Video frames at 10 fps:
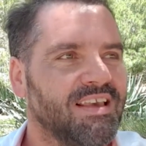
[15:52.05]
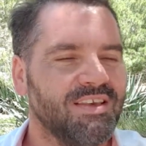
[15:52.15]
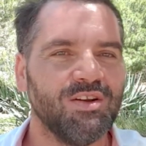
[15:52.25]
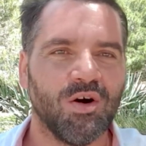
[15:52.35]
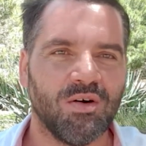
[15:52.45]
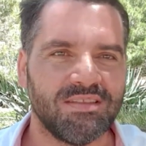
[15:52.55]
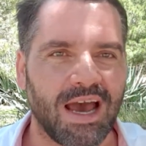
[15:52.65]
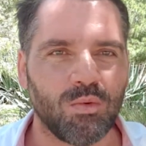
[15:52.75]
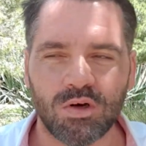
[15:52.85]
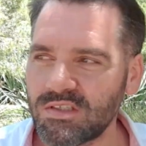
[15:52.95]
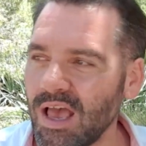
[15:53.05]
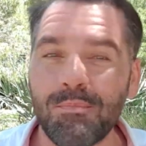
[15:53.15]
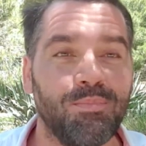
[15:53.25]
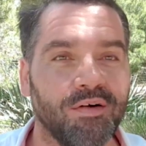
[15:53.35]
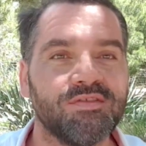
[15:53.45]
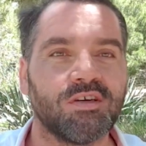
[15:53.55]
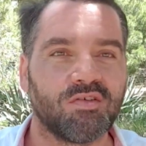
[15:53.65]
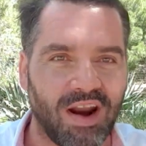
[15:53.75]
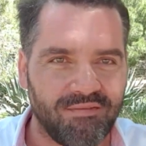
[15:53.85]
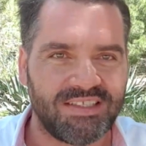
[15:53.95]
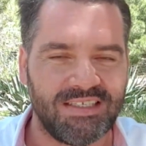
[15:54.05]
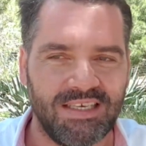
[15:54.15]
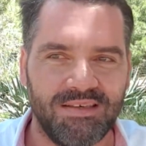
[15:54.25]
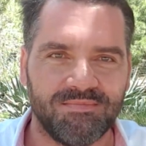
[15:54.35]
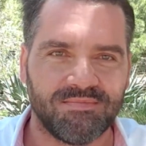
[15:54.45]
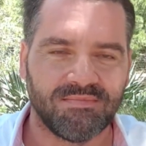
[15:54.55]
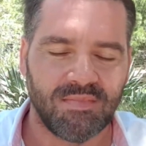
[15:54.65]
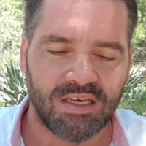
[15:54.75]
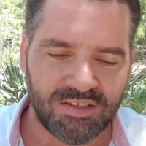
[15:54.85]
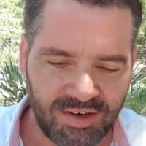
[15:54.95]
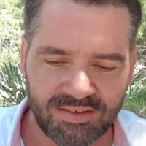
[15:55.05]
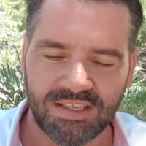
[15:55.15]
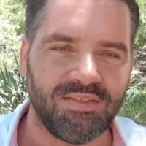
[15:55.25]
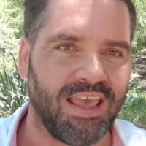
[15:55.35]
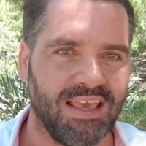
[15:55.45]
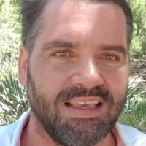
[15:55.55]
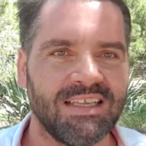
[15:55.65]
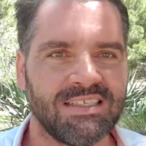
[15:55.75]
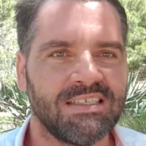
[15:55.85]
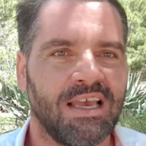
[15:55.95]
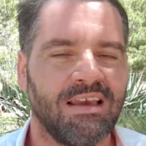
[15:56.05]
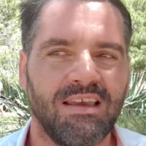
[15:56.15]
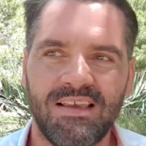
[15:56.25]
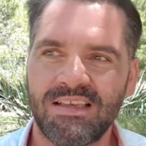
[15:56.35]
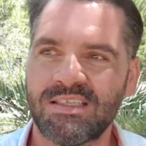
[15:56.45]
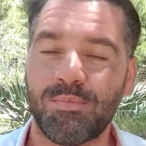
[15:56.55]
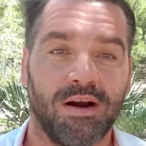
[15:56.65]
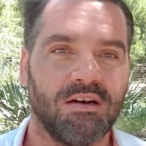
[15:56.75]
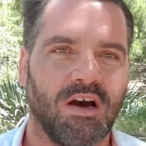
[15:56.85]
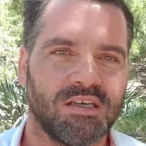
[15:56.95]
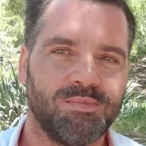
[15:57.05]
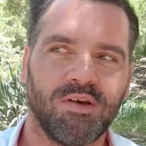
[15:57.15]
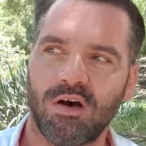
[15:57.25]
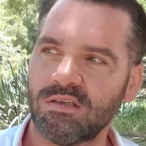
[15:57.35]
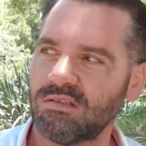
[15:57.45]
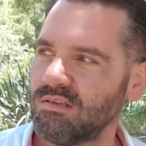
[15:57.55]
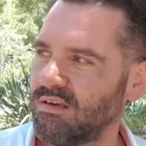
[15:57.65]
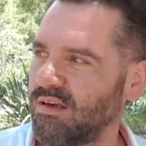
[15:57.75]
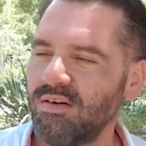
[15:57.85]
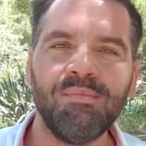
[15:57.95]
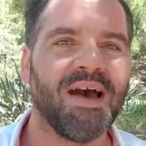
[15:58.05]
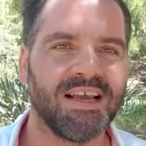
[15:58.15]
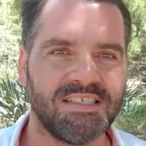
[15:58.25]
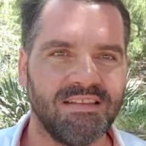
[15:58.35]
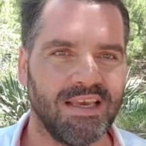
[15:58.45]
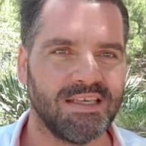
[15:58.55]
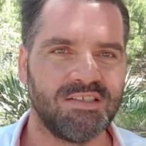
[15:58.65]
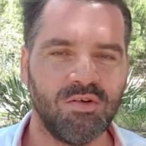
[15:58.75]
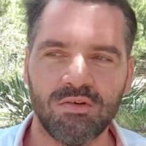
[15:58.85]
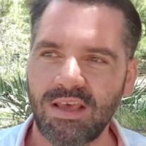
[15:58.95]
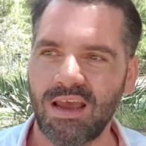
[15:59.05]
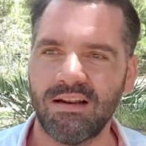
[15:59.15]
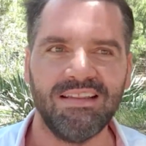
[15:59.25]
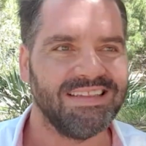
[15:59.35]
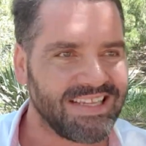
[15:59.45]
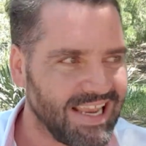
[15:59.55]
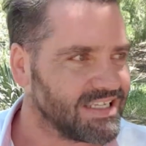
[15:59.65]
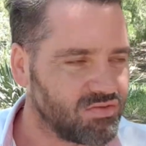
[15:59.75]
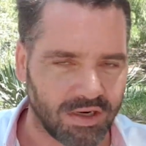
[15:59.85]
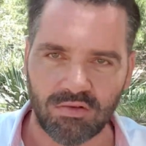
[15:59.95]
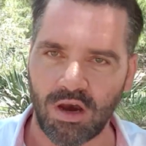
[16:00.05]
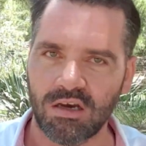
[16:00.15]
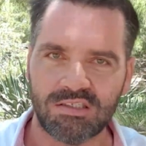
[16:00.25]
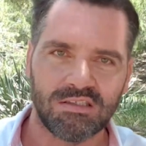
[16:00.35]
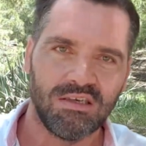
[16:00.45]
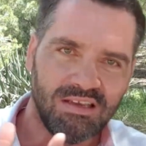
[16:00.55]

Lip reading: That was above the gravity. So here's the thing, it's a paradox, because imagine this, you're then nailed to a cross,